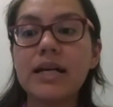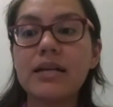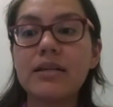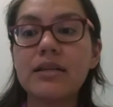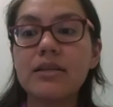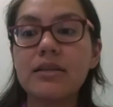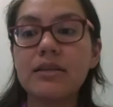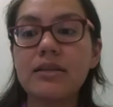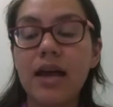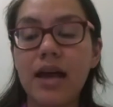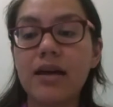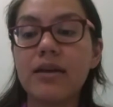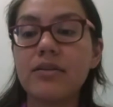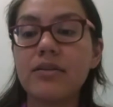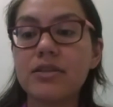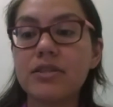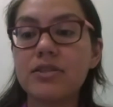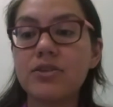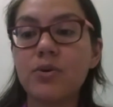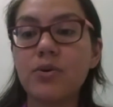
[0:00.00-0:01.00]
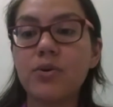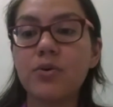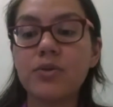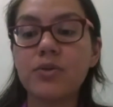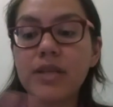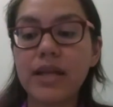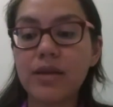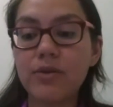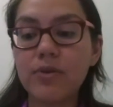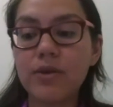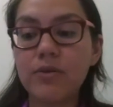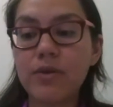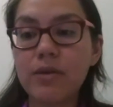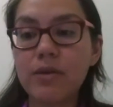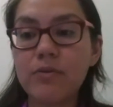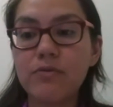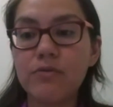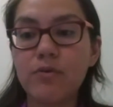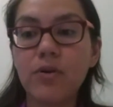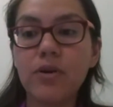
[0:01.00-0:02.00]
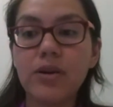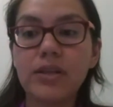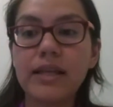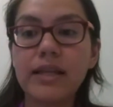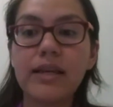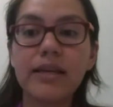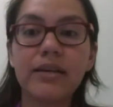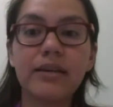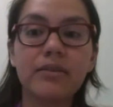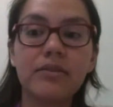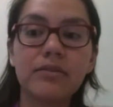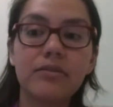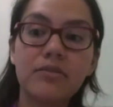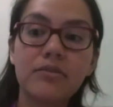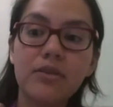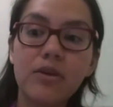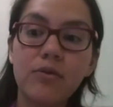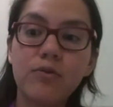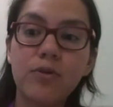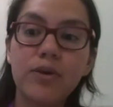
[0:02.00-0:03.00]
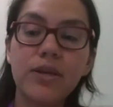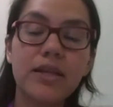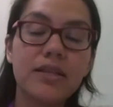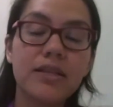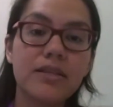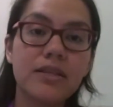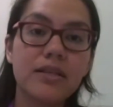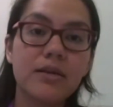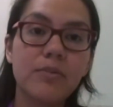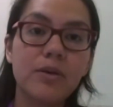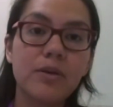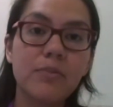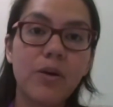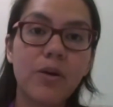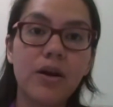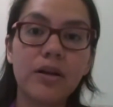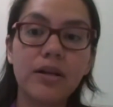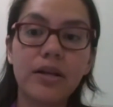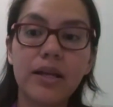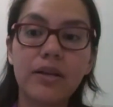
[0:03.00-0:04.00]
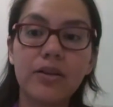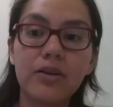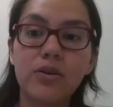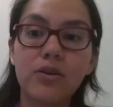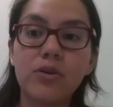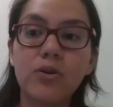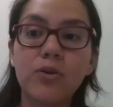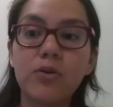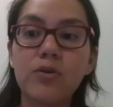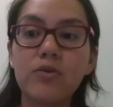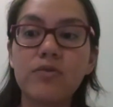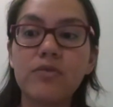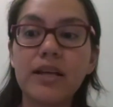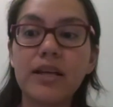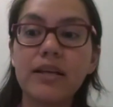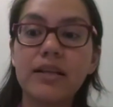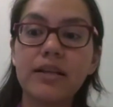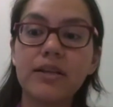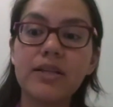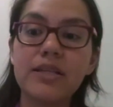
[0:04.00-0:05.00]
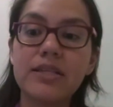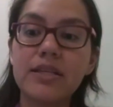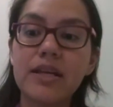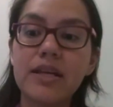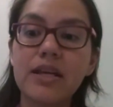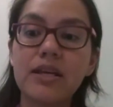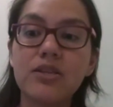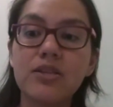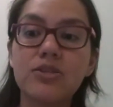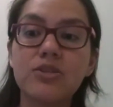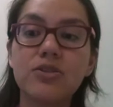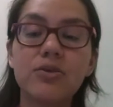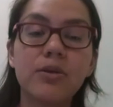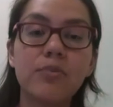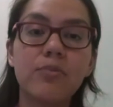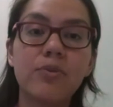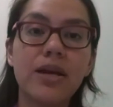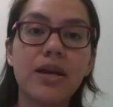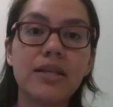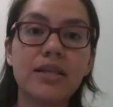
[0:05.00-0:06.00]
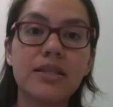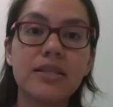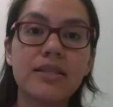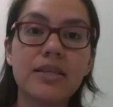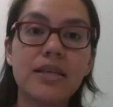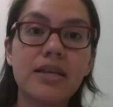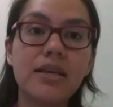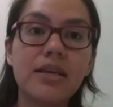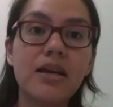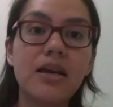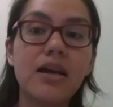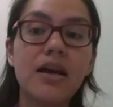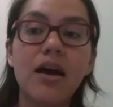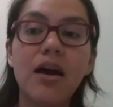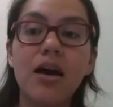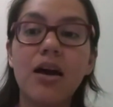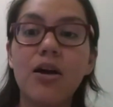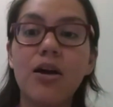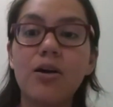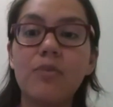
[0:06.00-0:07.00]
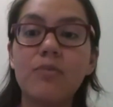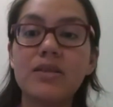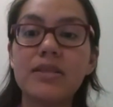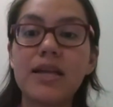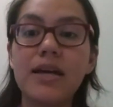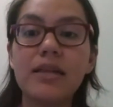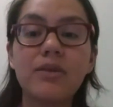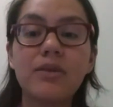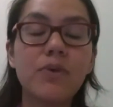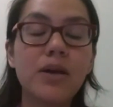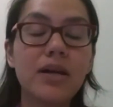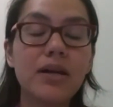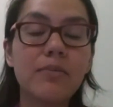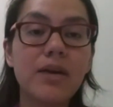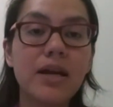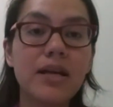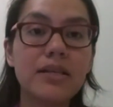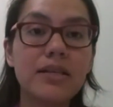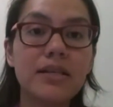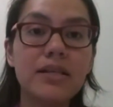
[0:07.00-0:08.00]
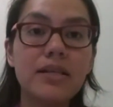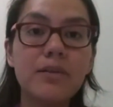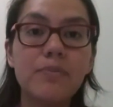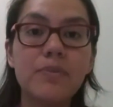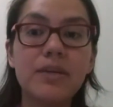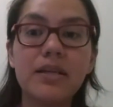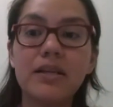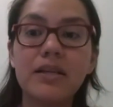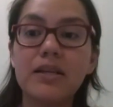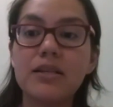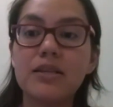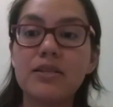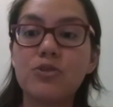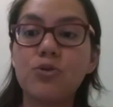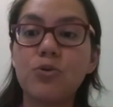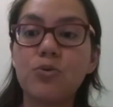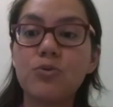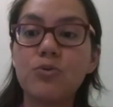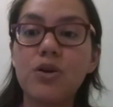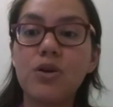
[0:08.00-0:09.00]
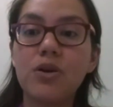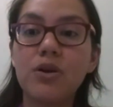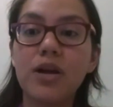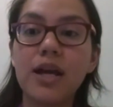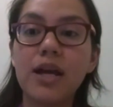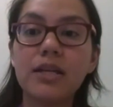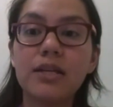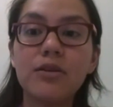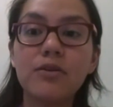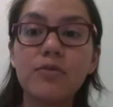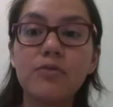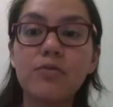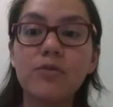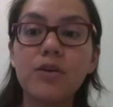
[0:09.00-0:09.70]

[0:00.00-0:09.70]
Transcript: yeah, so like we read before, like avoiding cinnamon bark and clove and clary sage during pregnancy is highly recommended because those are kind of